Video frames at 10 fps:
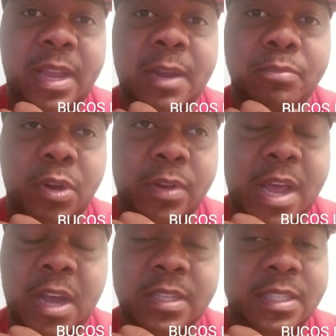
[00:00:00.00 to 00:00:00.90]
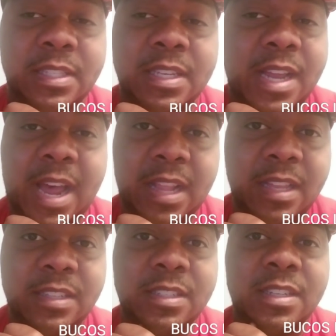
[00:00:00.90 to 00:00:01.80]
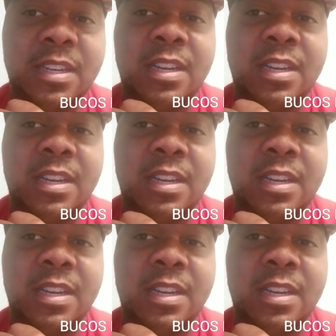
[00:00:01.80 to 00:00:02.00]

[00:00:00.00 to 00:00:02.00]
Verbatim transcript: being a pro now because he's in college.